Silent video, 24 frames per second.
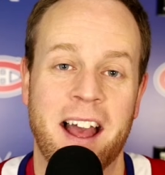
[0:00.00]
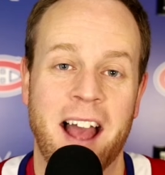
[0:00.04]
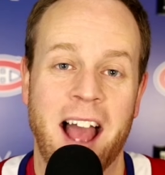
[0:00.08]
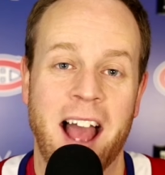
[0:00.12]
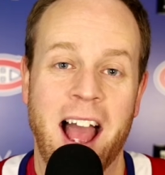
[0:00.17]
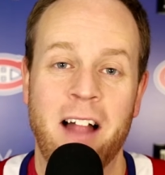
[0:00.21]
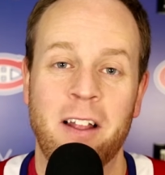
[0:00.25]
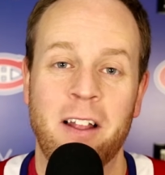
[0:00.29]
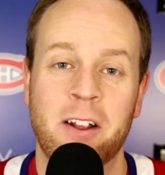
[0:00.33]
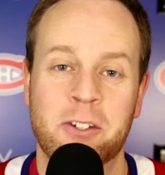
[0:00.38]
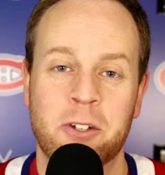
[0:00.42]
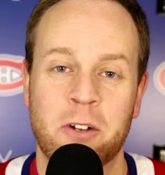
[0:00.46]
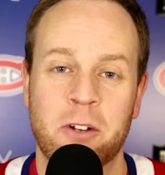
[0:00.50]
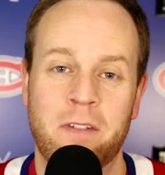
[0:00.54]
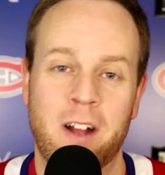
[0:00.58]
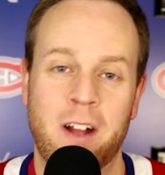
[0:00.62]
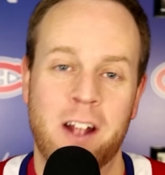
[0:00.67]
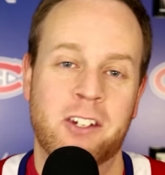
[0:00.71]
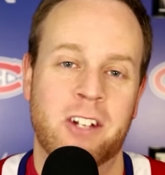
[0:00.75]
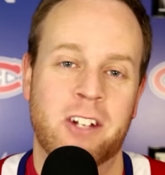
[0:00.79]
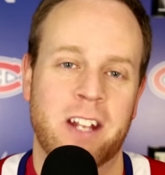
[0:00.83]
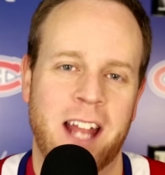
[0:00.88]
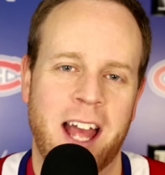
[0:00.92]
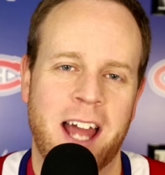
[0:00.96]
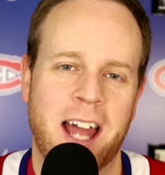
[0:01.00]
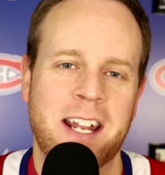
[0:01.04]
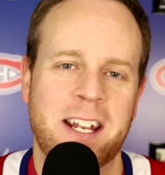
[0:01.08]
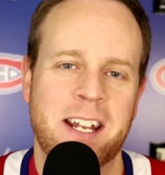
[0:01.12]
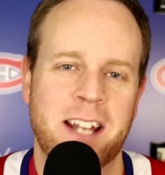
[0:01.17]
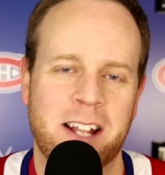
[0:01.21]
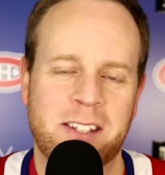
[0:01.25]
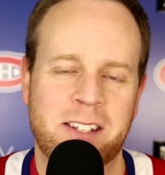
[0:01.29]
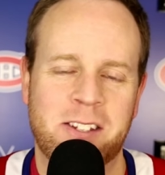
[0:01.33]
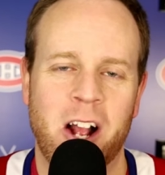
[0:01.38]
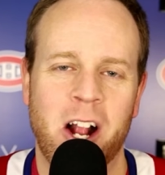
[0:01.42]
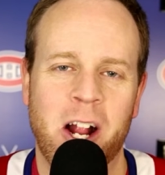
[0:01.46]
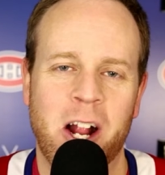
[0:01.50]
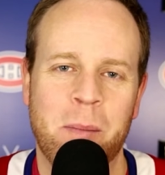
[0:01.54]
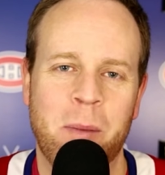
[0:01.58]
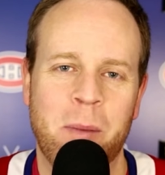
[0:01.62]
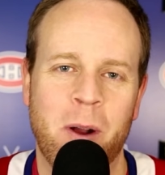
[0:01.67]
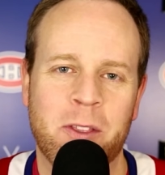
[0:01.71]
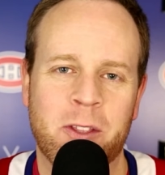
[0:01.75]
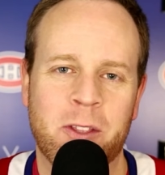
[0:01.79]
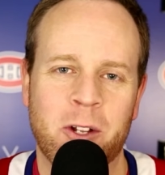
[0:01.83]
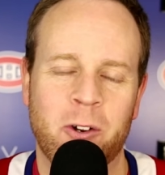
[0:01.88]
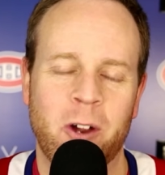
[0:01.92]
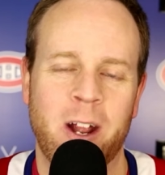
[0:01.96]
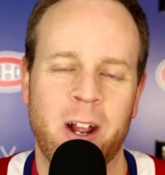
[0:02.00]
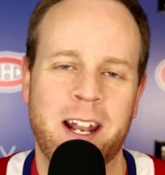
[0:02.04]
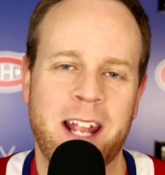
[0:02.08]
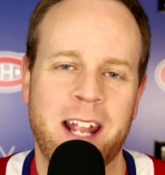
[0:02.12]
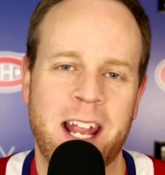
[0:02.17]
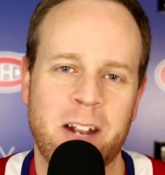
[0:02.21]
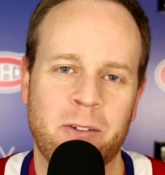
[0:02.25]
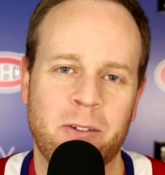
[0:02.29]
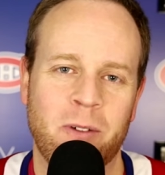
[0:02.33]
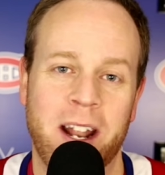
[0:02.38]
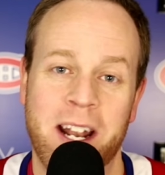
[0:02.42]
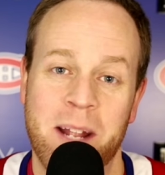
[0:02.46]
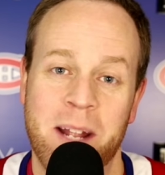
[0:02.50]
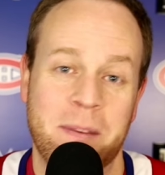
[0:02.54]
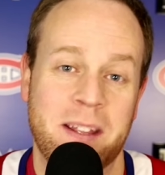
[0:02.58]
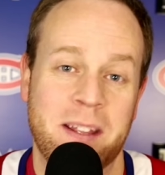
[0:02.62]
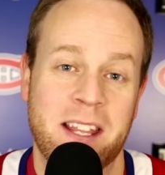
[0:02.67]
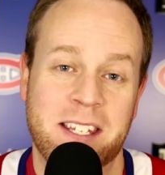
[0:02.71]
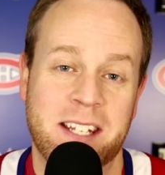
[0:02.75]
Alex Ovechkin, how do you not talk about the grade 8, right?